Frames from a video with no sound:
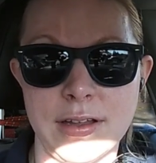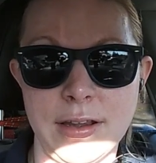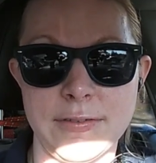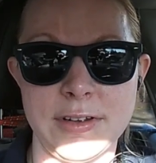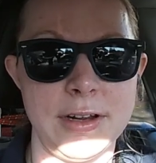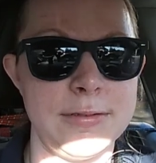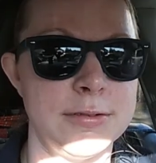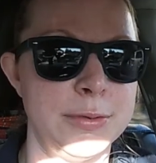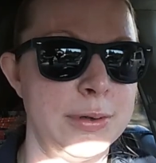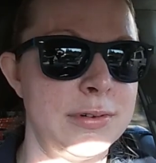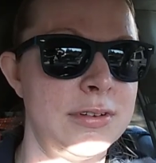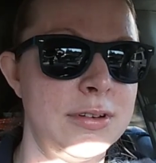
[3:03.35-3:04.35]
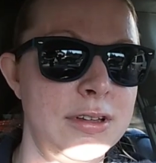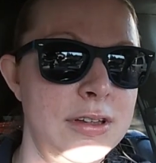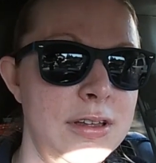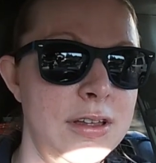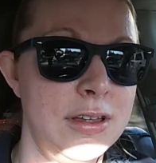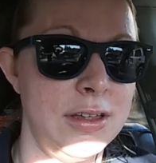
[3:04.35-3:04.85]
I'd love to hear from you.
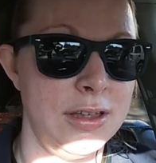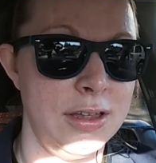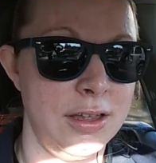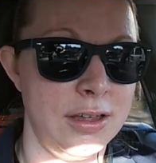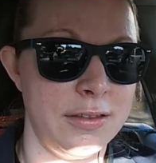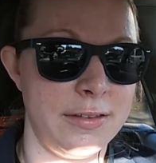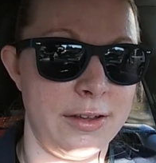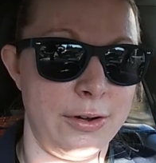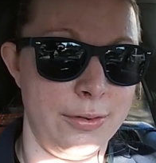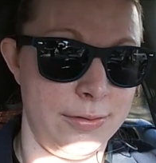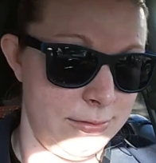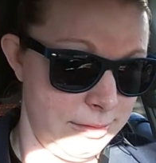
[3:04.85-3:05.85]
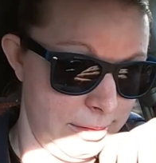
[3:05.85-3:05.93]
So,